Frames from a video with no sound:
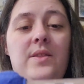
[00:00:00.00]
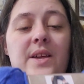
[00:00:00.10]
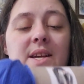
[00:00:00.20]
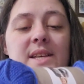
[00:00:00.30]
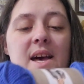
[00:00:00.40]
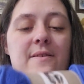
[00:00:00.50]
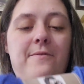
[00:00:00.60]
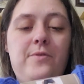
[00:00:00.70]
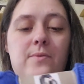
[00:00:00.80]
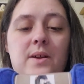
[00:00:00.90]
These have
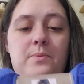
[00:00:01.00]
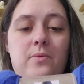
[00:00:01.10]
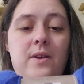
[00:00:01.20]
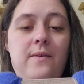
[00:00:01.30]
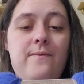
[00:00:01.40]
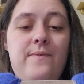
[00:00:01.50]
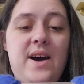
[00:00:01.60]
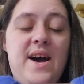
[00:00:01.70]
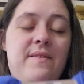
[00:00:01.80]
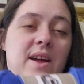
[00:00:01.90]

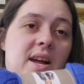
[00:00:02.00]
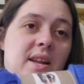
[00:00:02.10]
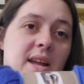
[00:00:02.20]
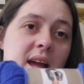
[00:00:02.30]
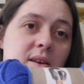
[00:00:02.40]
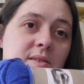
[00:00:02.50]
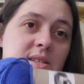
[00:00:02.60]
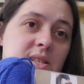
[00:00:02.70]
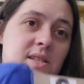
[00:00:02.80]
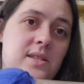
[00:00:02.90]
3.5
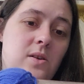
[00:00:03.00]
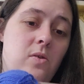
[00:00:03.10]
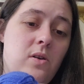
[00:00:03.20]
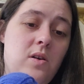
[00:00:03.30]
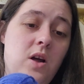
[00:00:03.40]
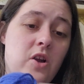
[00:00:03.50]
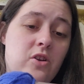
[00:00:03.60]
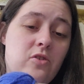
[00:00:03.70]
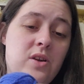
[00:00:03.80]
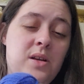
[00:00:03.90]
ounces or
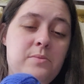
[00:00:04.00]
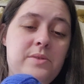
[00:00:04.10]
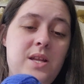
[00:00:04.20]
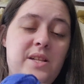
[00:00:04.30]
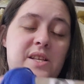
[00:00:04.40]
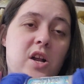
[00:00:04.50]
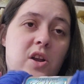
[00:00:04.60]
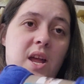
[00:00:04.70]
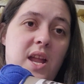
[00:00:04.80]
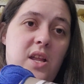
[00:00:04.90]
100 grams and it's
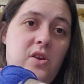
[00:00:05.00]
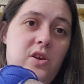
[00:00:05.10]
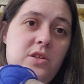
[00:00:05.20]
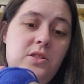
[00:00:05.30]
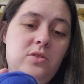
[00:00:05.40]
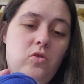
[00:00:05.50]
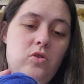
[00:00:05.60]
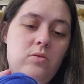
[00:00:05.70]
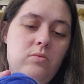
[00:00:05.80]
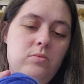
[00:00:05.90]
180 yards,
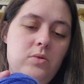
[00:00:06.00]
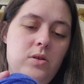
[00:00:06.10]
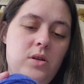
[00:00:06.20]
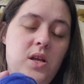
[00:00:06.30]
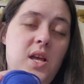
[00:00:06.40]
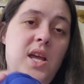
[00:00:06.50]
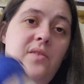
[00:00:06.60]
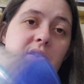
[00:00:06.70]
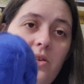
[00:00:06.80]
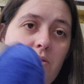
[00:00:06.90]
or
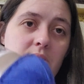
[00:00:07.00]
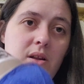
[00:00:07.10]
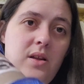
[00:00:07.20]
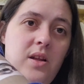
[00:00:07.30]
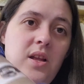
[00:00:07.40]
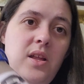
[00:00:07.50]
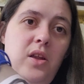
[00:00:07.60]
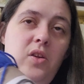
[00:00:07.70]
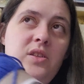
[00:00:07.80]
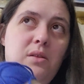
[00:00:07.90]
if you're
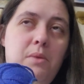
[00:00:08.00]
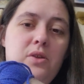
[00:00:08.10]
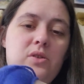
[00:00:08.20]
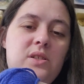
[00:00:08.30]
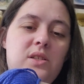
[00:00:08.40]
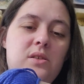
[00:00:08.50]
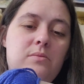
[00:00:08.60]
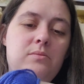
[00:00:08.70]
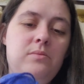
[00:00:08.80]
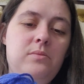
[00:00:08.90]
using the metric
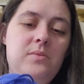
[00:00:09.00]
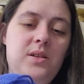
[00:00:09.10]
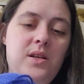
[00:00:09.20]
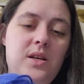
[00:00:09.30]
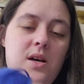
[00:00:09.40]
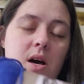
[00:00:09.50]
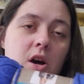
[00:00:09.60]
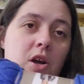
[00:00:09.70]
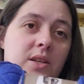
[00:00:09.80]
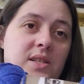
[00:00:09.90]
system,
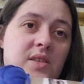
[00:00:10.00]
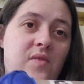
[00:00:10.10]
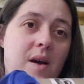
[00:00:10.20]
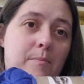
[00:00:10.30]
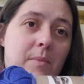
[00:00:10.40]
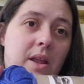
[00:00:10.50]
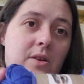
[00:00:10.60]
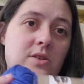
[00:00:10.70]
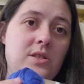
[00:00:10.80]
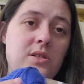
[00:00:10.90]
165
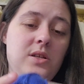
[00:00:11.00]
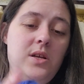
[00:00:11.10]
meters.